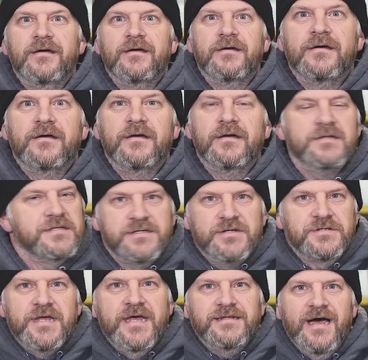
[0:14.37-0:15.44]
Yeah. It's
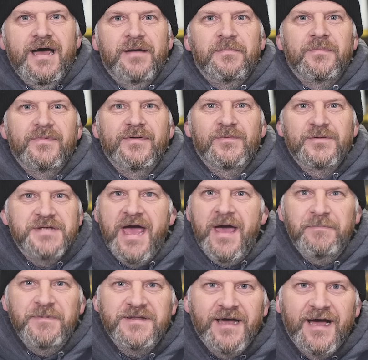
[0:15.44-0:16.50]
just that time. It's
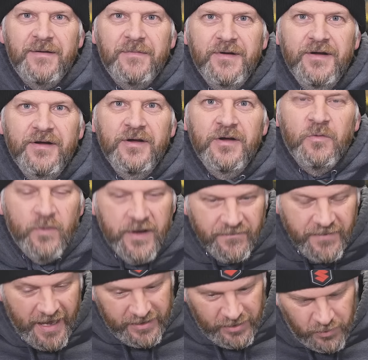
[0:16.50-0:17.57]
happy time. We've
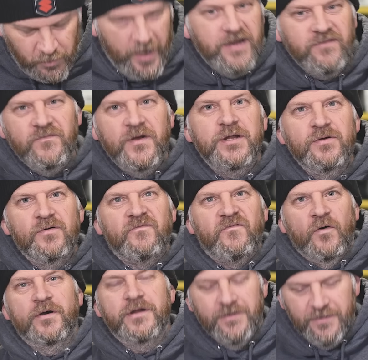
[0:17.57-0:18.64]
got a great video
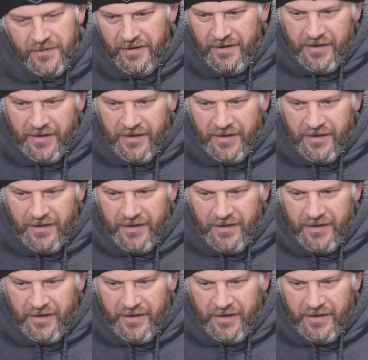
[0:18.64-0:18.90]
for you.